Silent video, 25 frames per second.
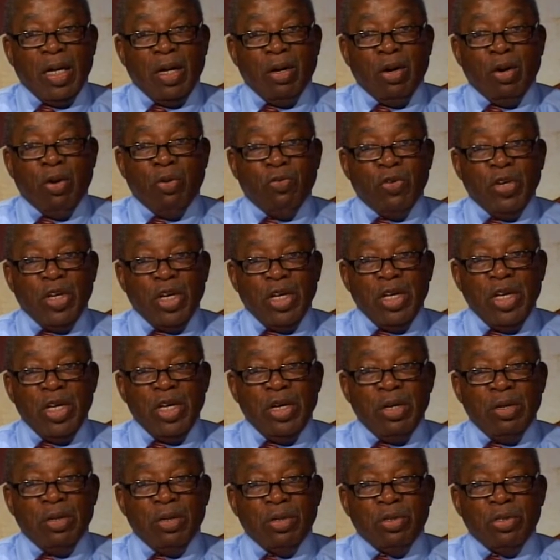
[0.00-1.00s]
over the
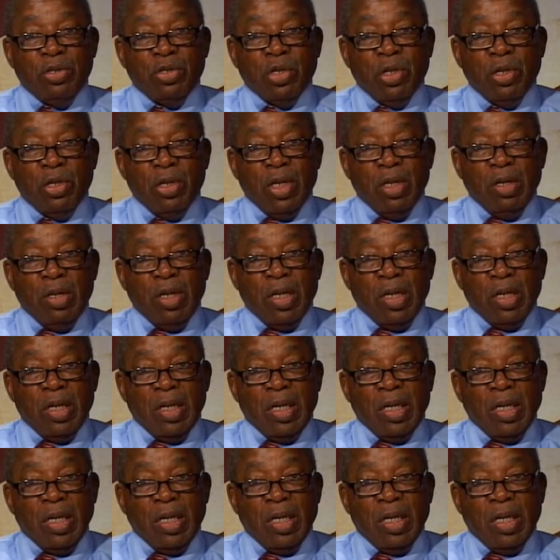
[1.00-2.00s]
years,
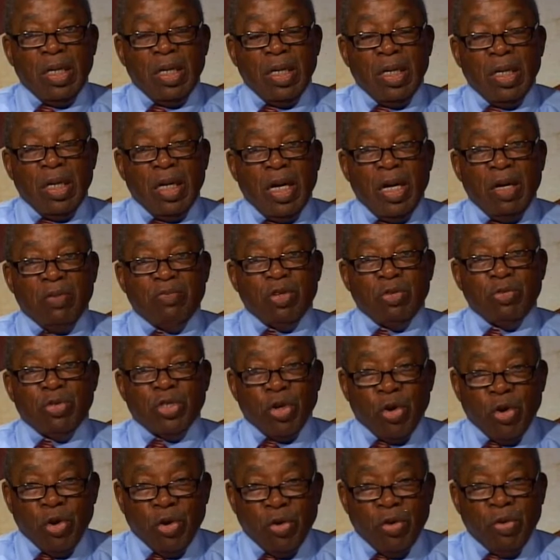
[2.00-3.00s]
have
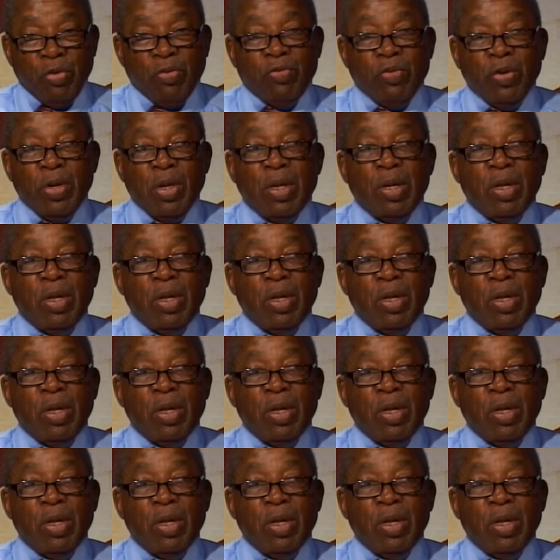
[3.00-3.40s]
observed